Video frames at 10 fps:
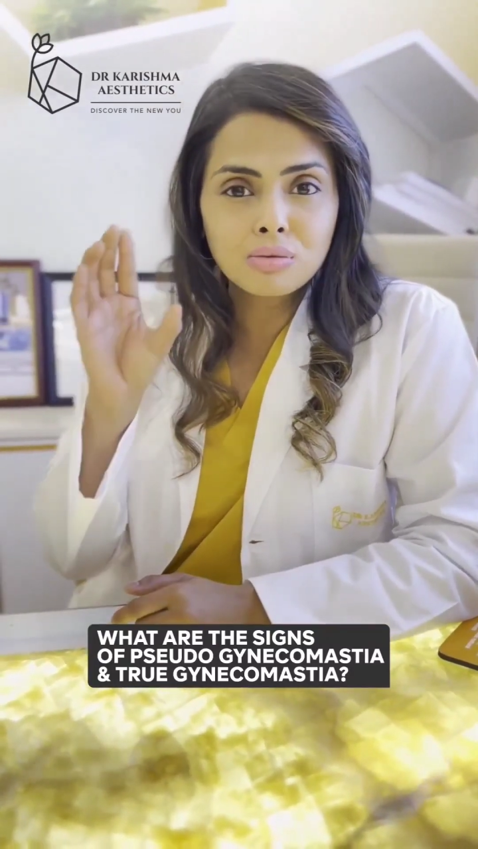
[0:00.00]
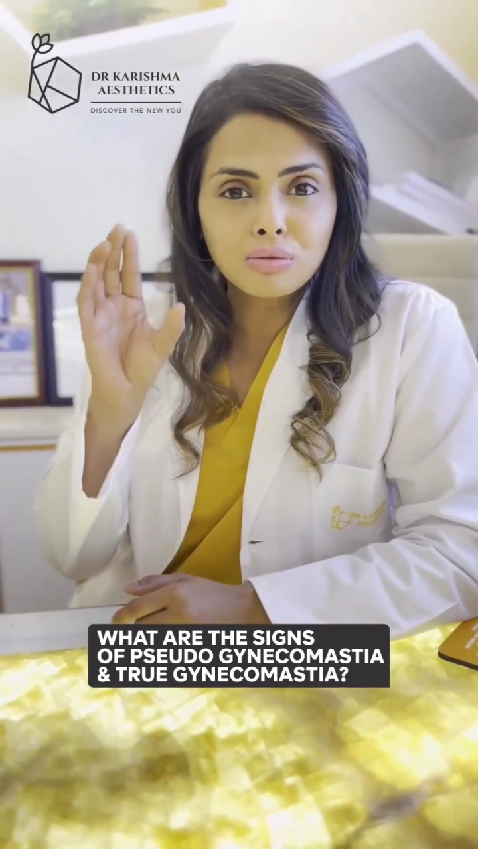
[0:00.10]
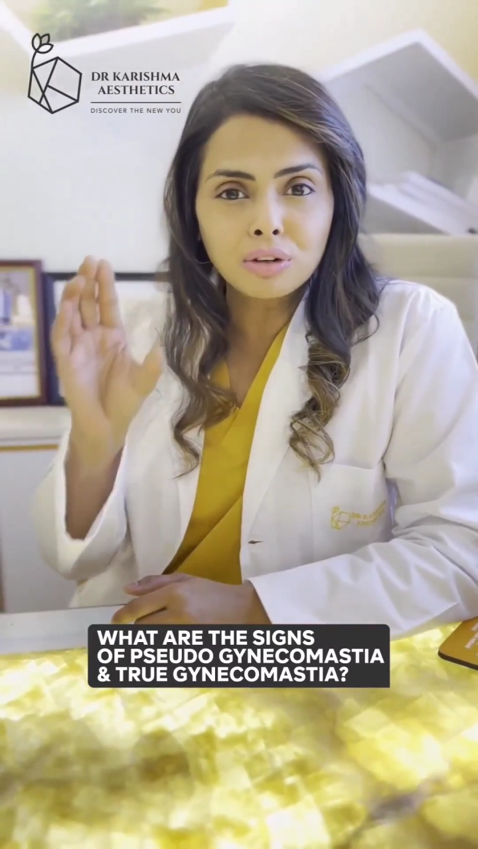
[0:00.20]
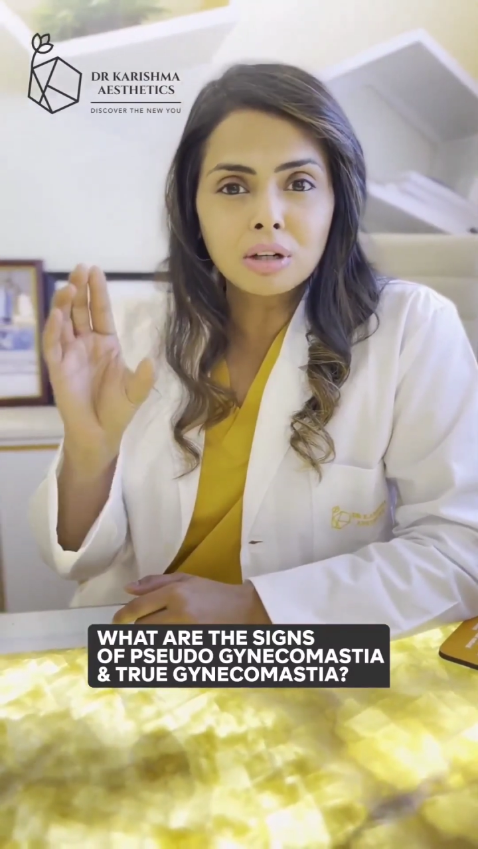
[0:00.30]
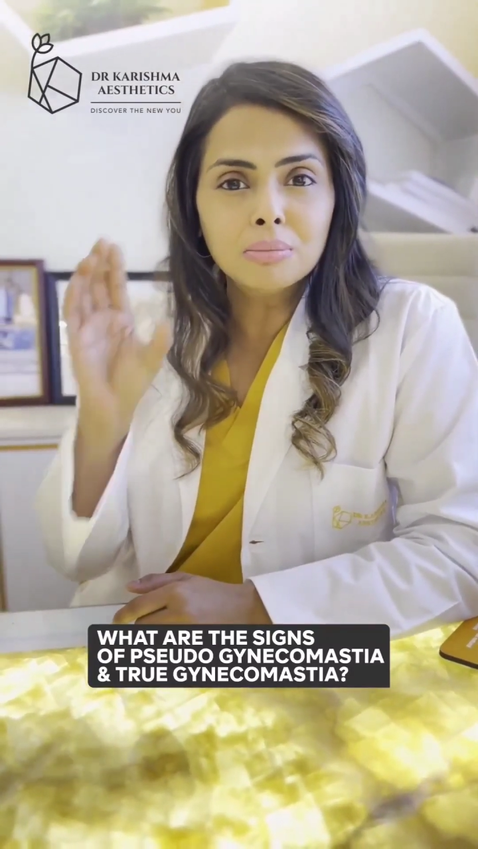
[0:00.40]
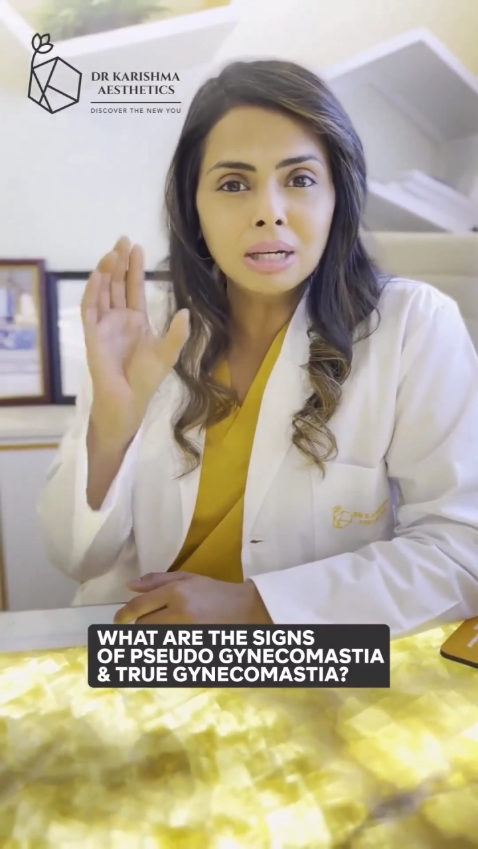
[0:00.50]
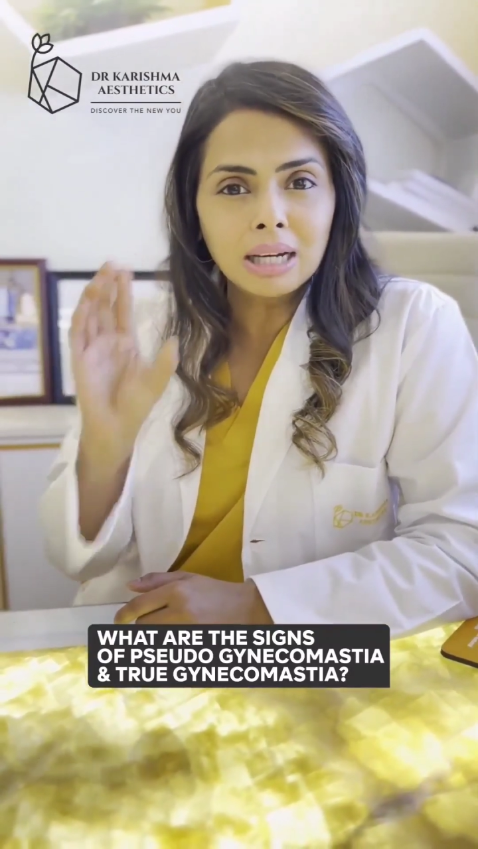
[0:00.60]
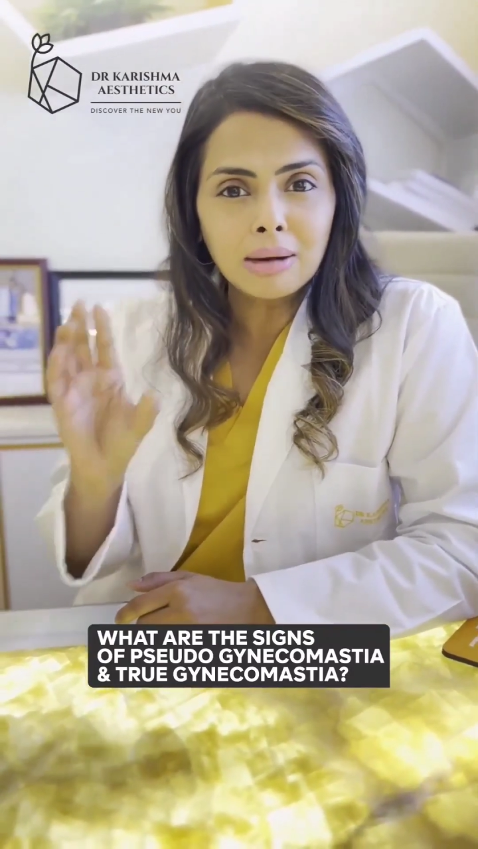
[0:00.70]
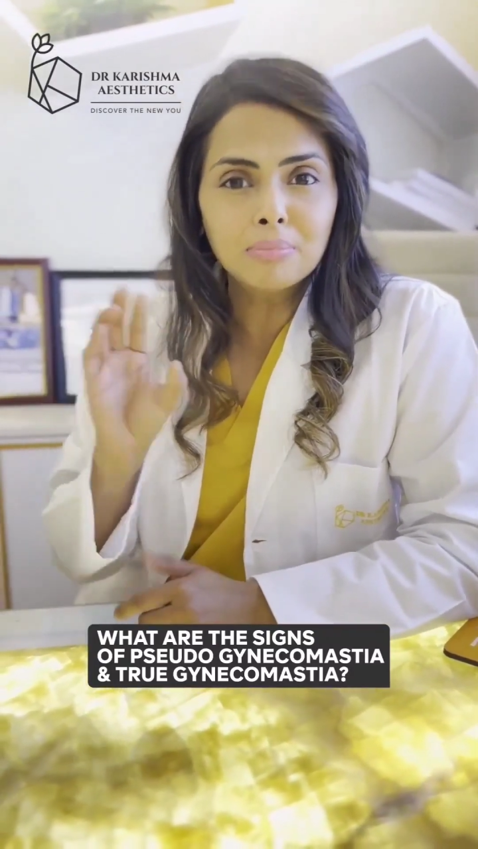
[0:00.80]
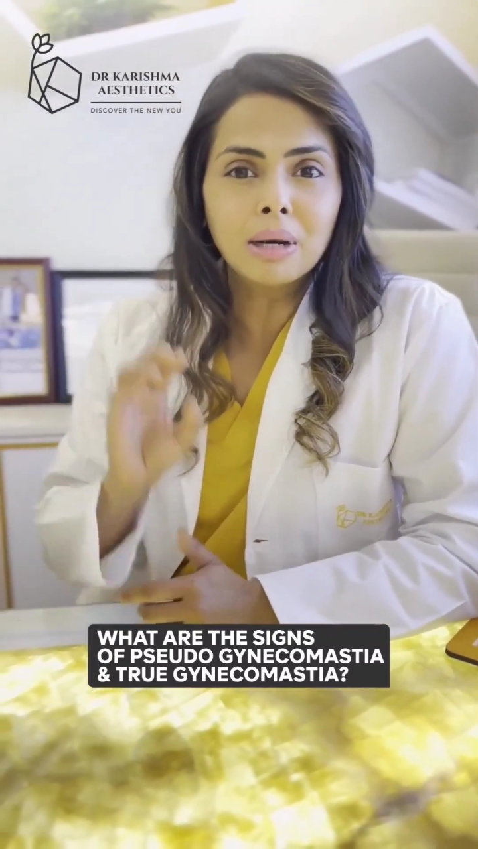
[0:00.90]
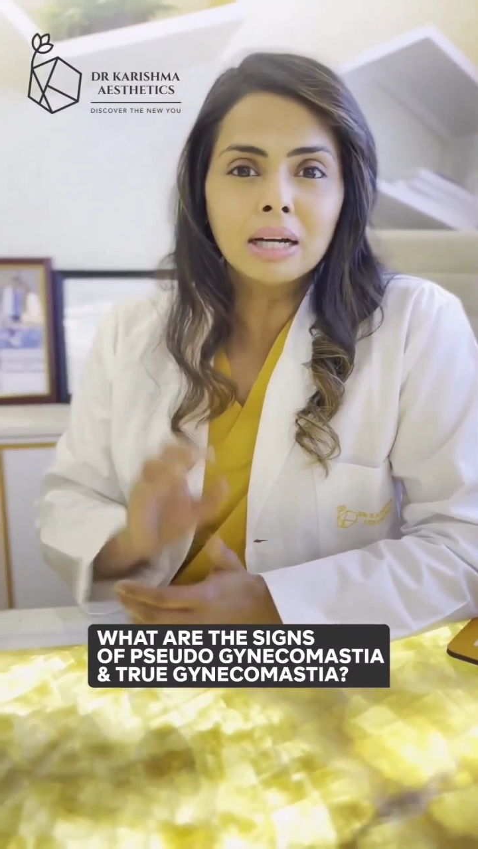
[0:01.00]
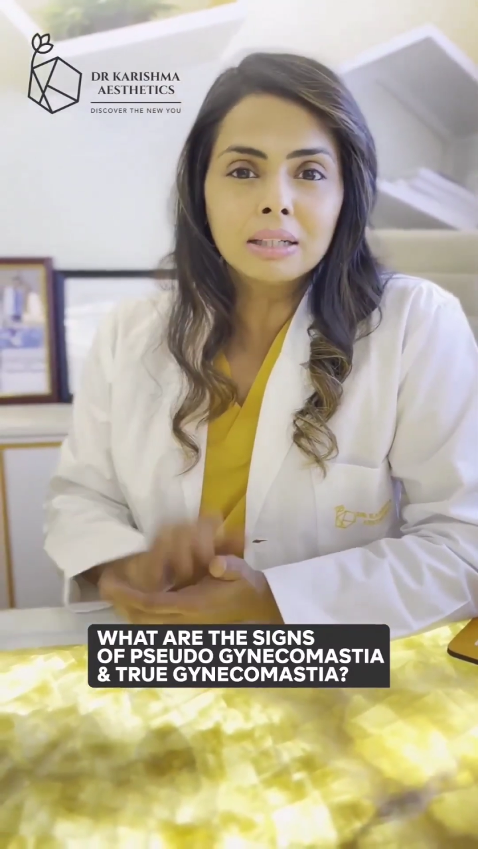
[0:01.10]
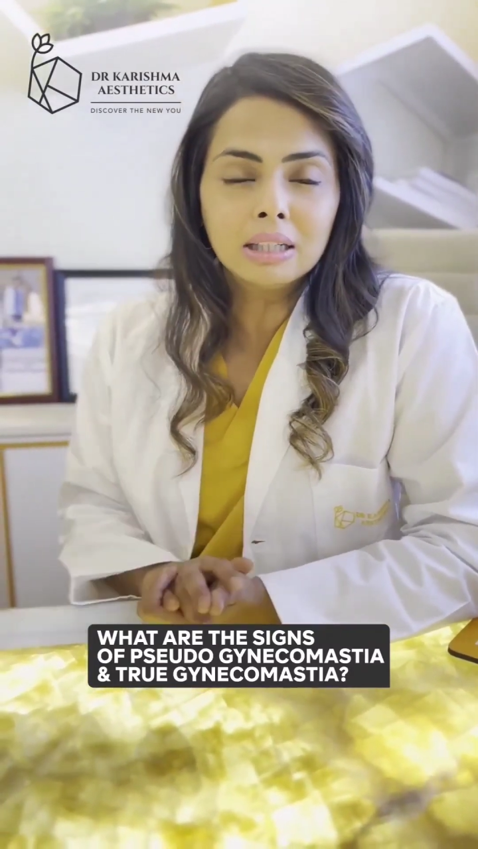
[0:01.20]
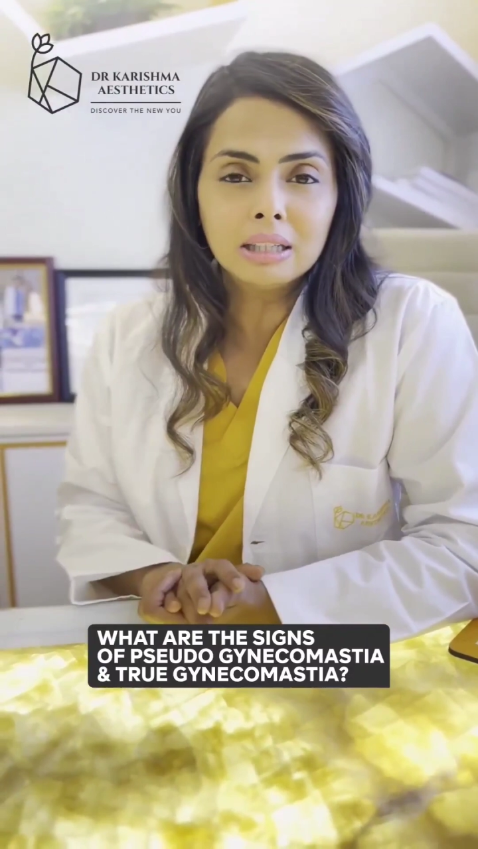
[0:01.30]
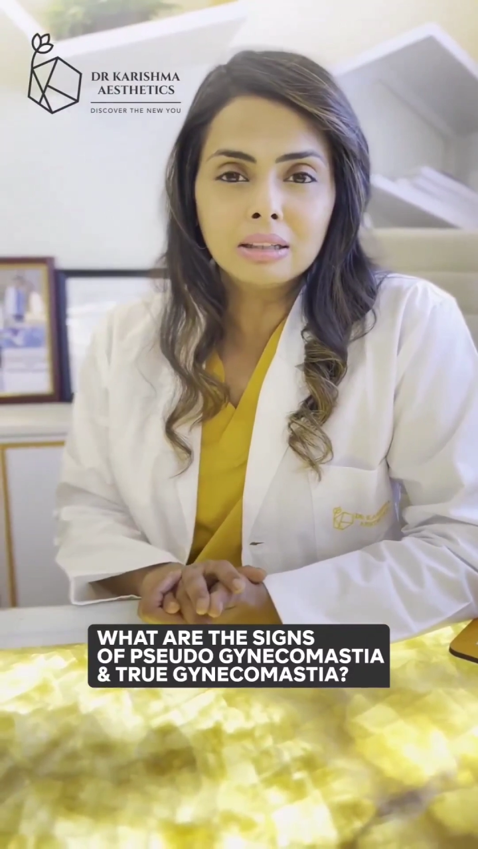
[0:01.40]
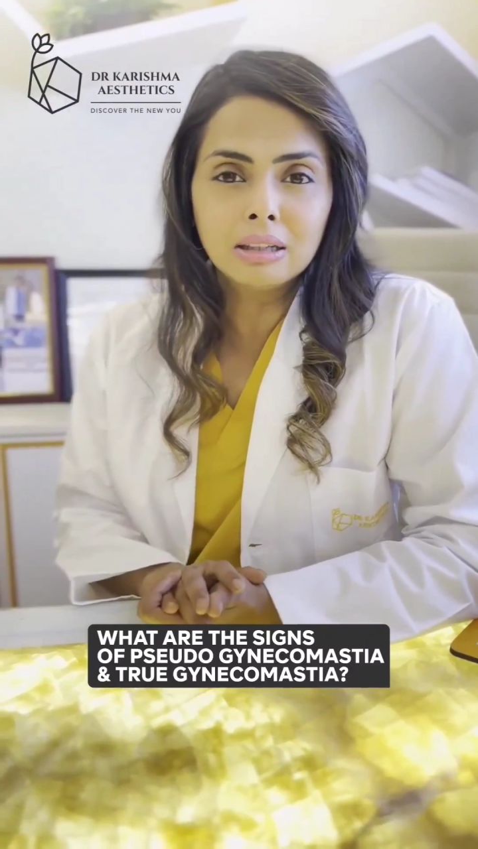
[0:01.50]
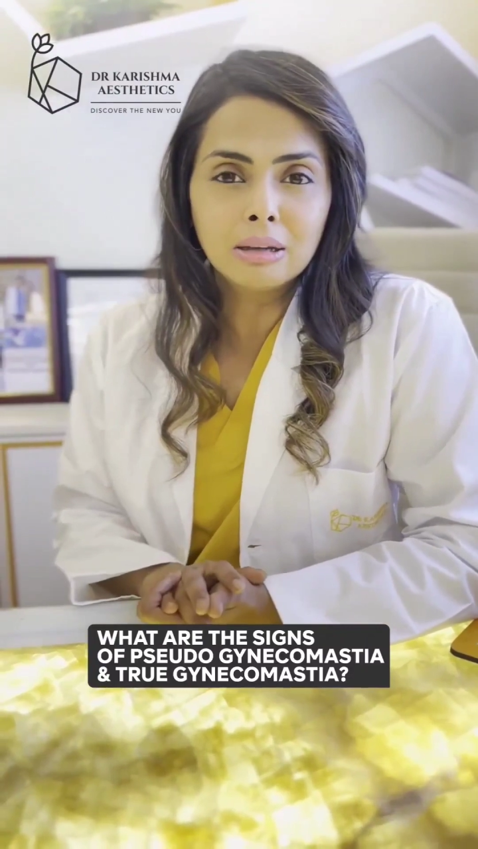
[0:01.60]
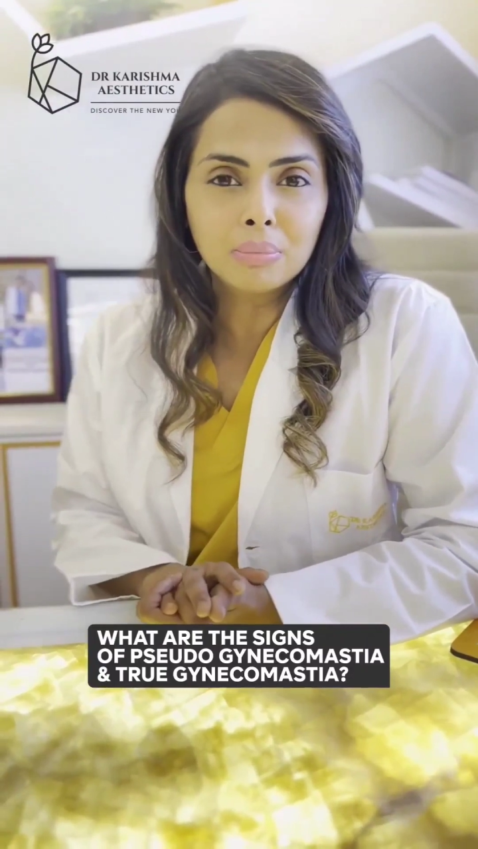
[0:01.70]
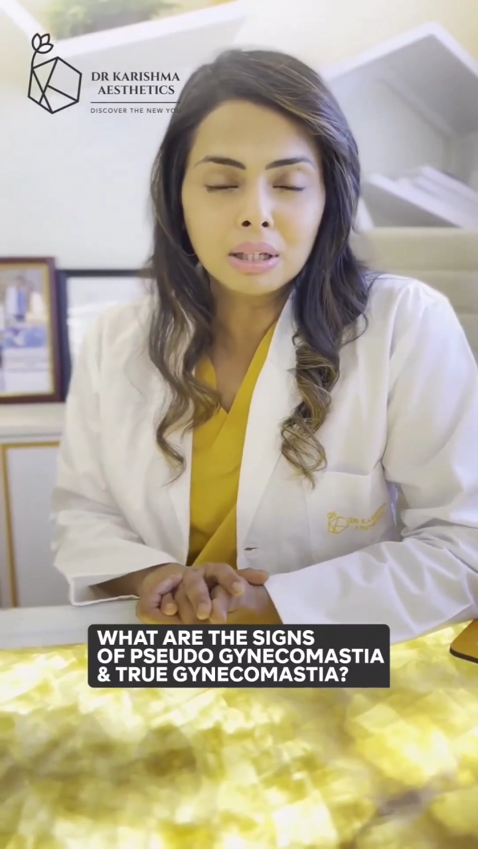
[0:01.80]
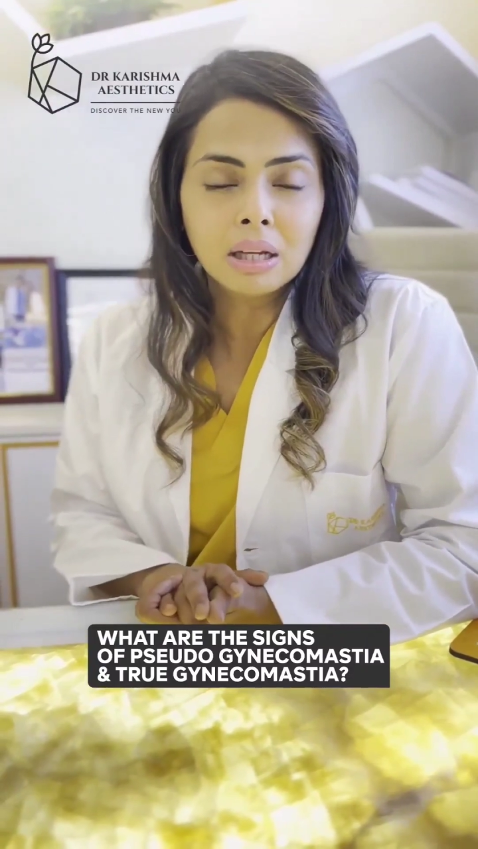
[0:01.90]
firm lump underneath the
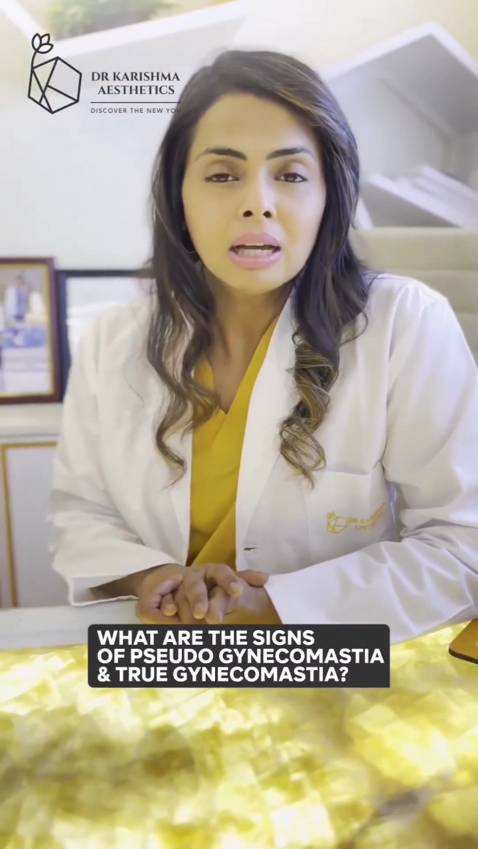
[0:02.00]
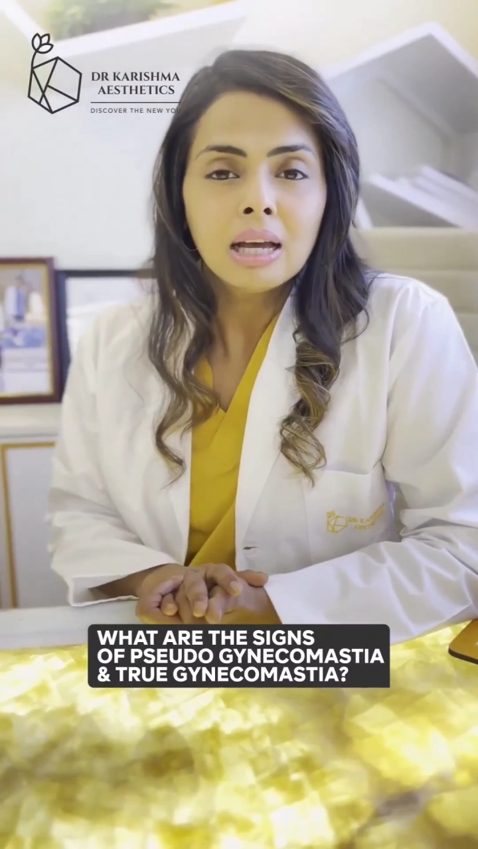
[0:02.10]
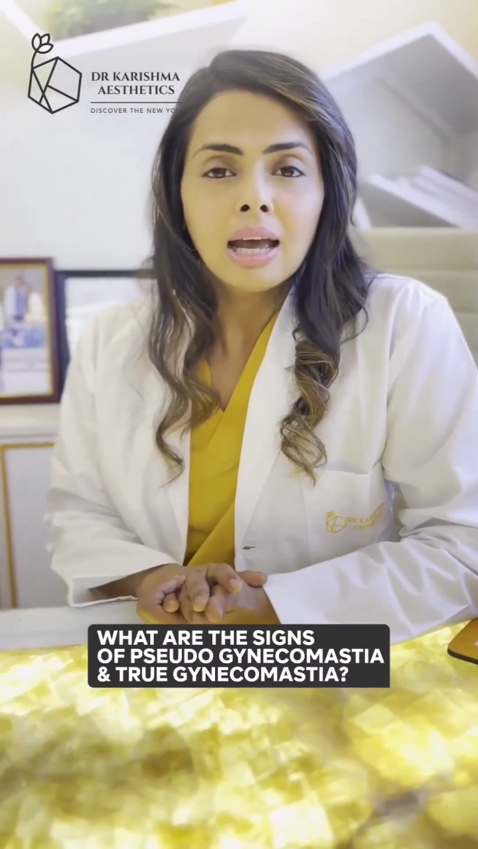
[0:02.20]
nipple